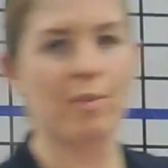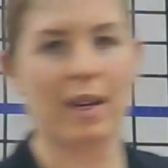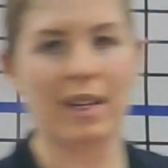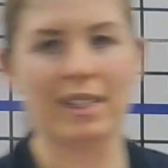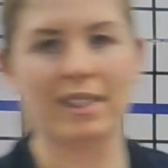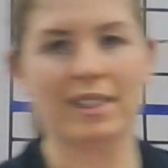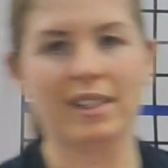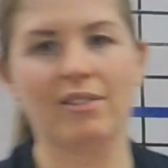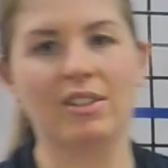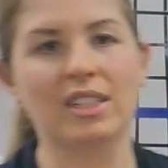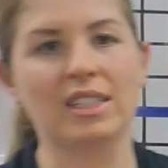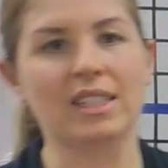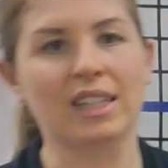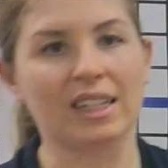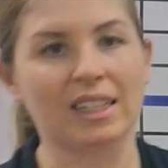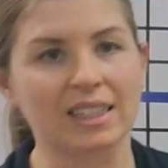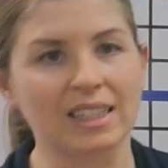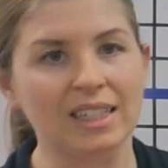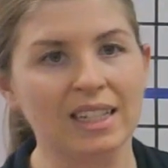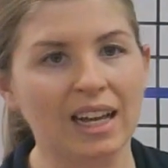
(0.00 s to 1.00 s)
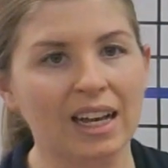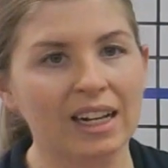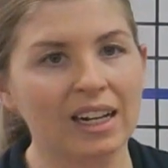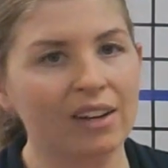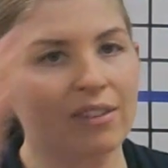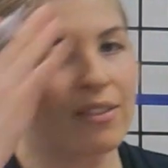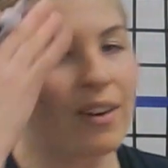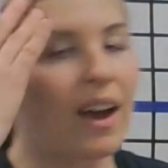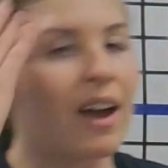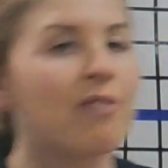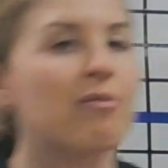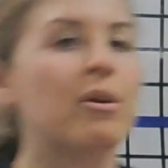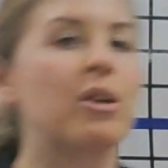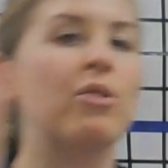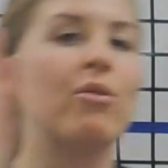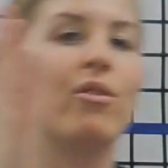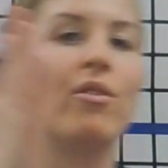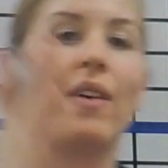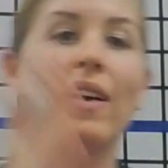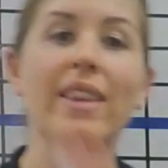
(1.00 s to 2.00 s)
2 minus 7 is technically negative 5,
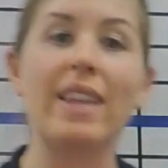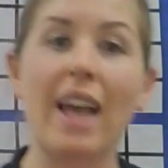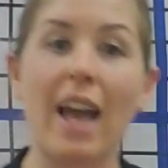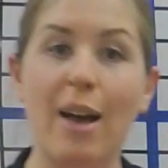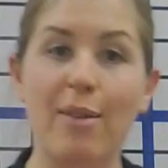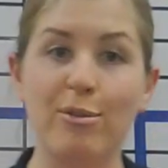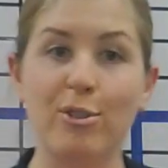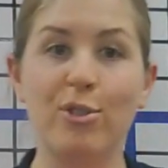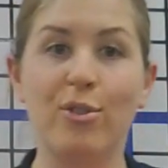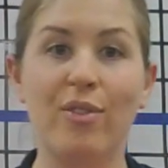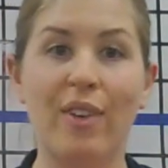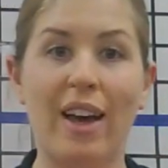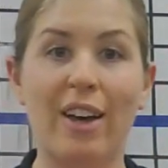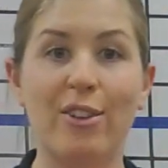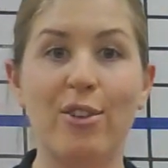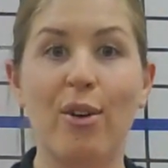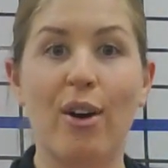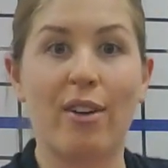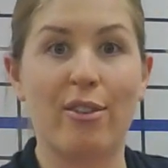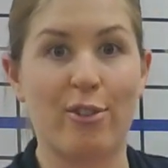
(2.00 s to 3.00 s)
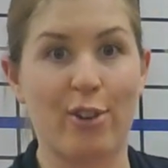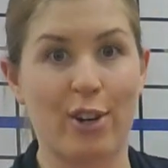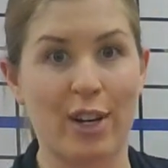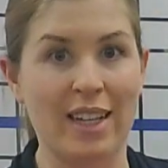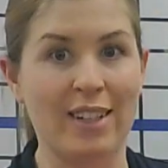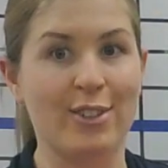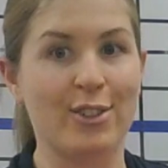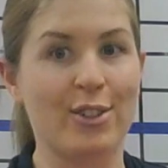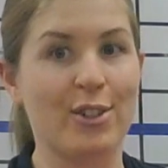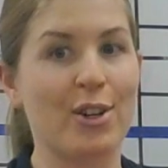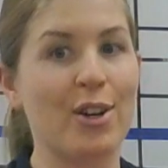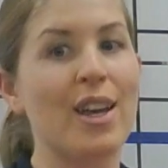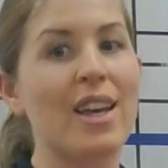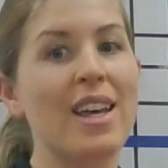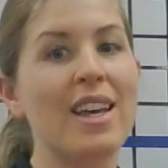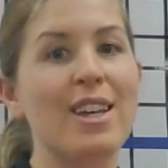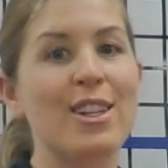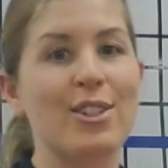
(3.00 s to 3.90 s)
but you would find the absolute value of your answer.